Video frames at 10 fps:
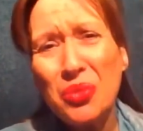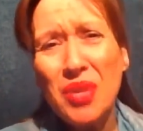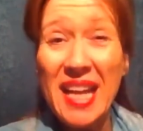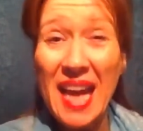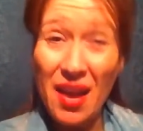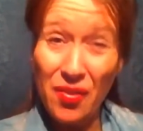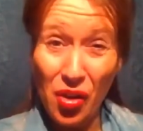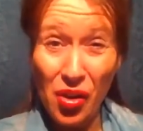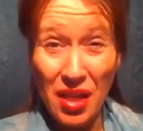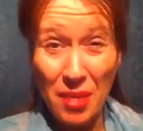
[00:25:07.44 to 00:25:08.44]
really have
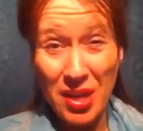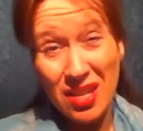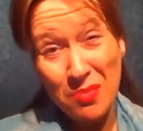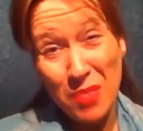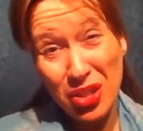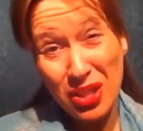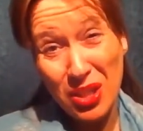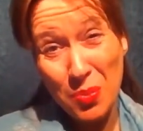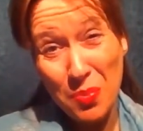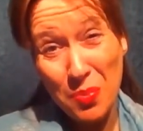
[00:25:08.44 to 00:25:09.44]
all that much
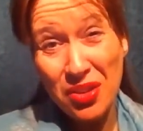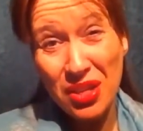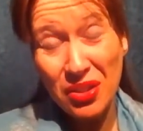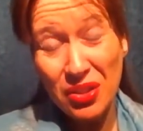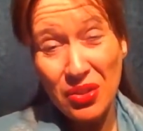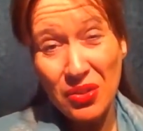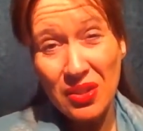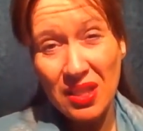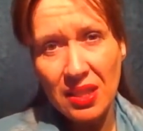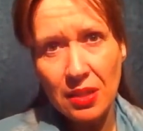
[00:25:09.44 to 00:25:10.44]
experience, do you?
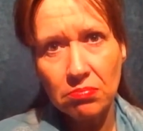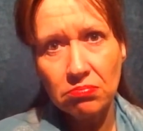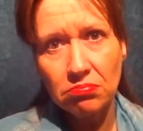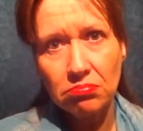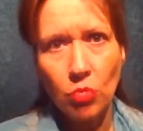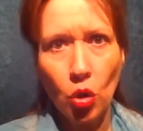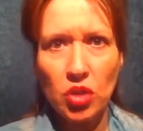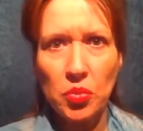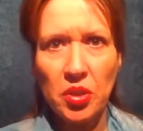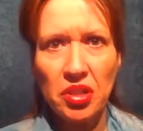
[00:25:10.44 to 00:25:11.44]
And I said, no
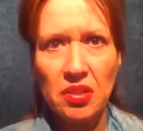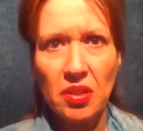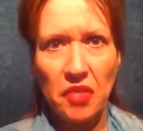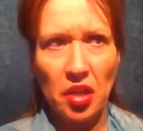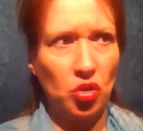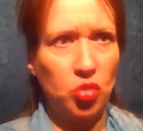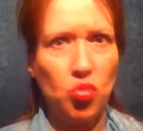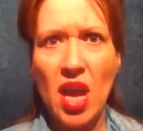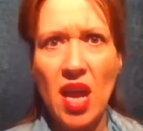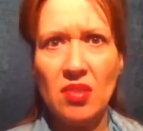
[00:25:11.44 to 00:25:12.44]
experience? I've got 2
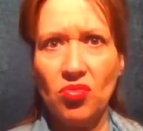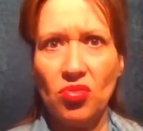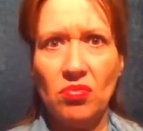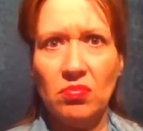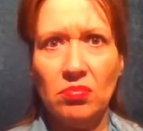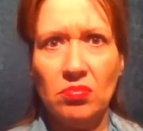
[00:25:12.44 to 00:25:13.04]
days.